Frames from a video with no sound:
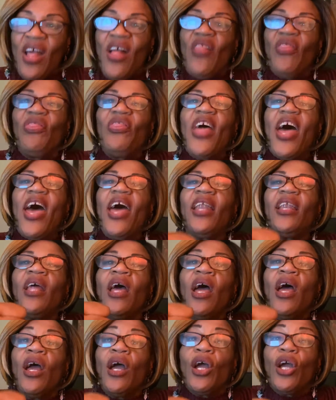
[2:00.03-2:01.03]
that
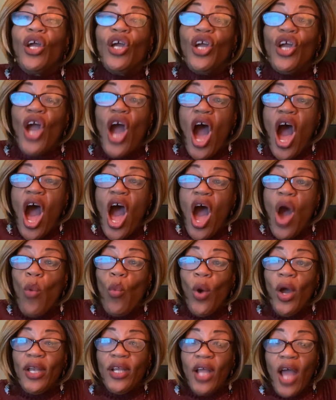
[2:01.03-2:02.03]
God,
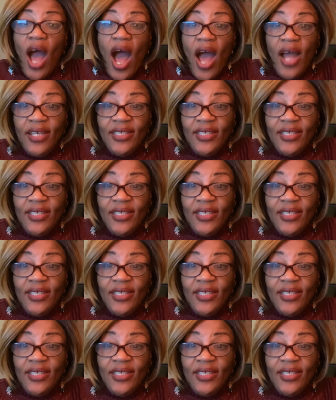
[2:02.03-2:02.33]
what God